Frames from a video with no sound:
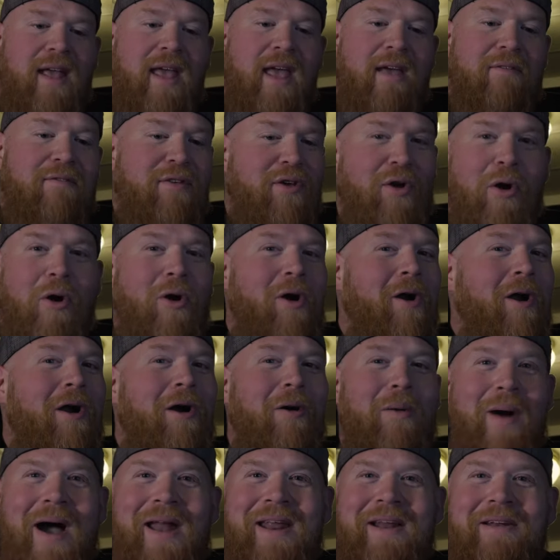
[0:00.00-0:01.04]
if you're
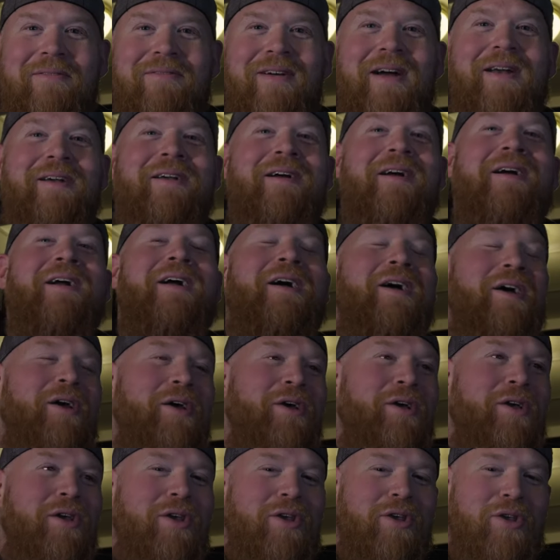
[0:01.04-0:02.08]
a wedding vendor,
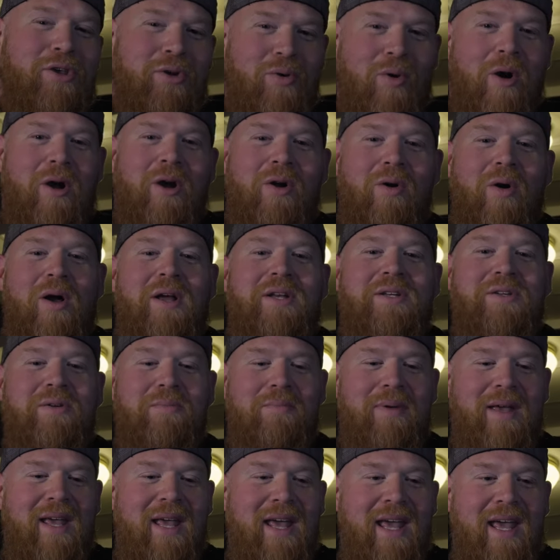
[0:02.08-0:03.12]
you are going to
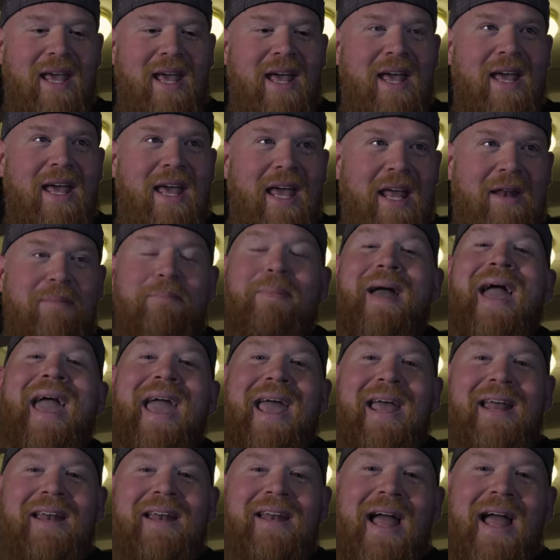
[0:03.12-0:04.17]
be in
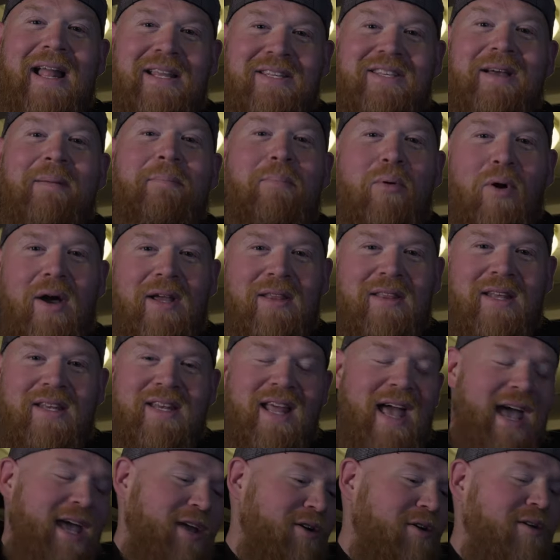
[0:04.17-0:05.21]
pain at some point in the
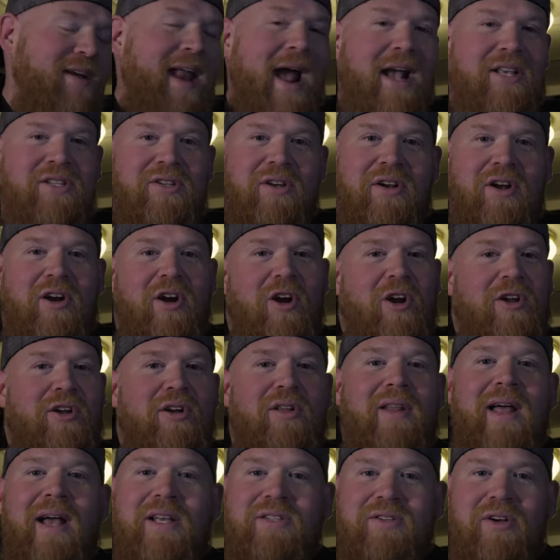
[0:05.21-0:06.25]
day. Your neck's gonna hurt,
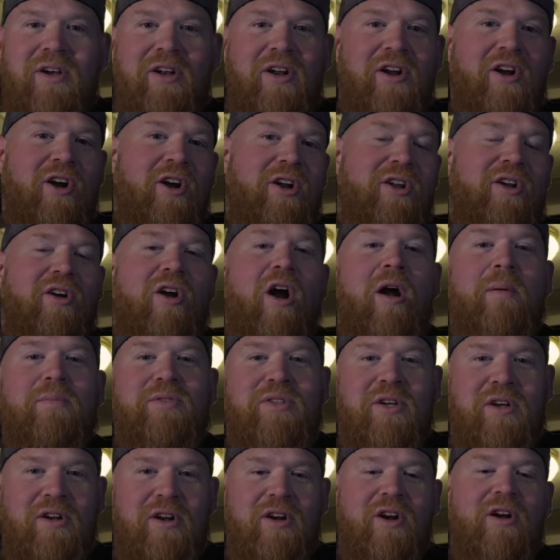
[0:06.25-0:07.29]
your legs are gonna hurt, your
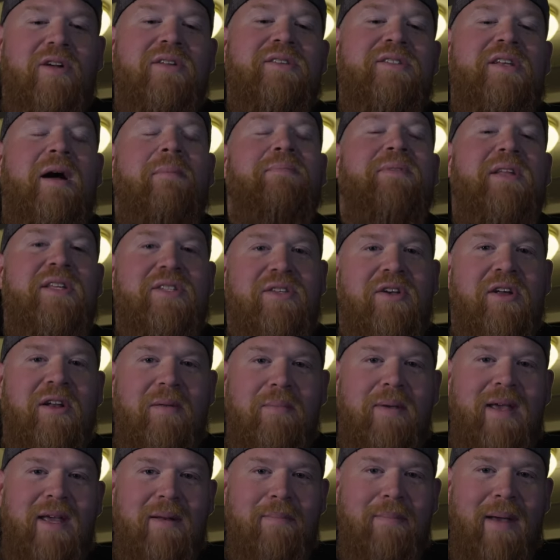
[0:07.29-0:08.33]
arms are gonna hurt, something's gonna
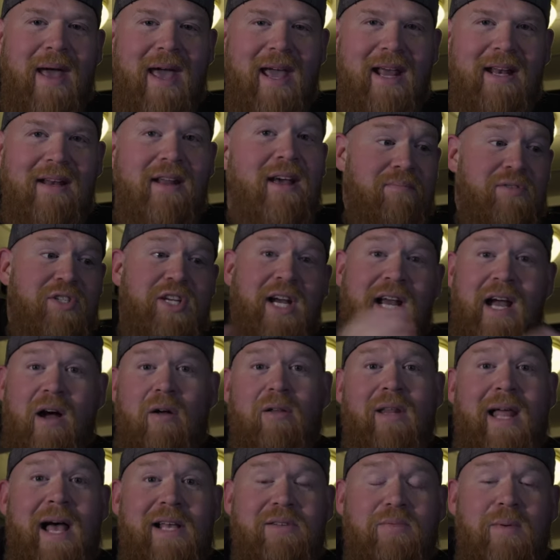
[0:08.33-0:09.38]
be in pain. Check
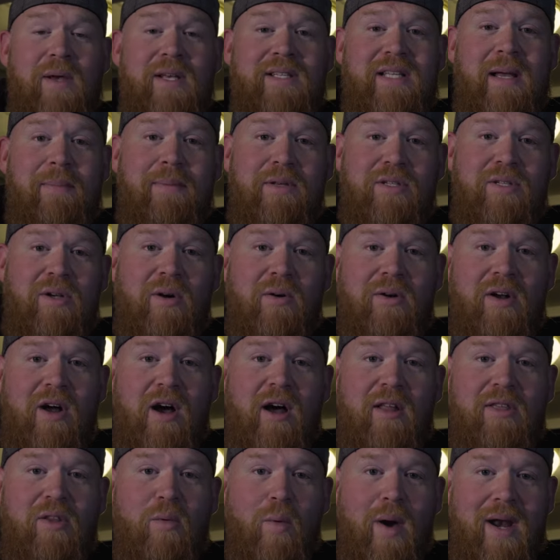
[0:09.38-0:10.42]
out last week's episode
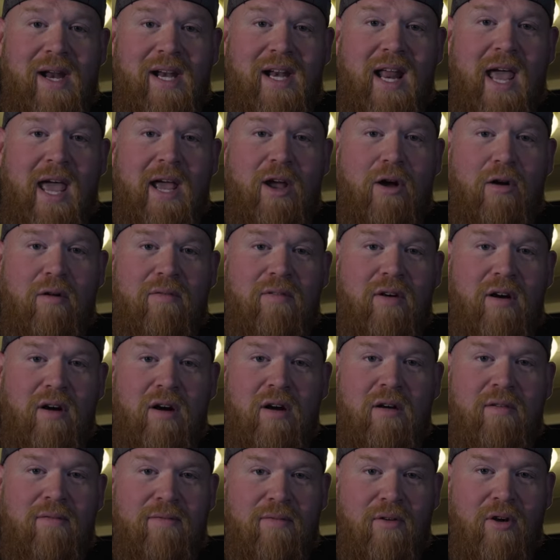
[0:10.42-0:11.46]
on the wedding hangover
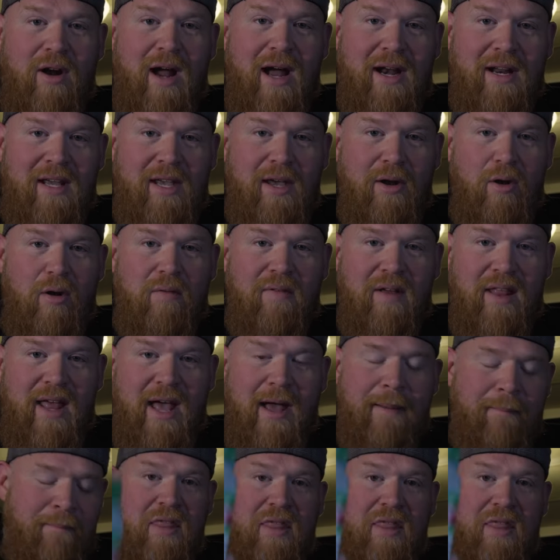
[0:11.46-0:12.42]
for how to get over that.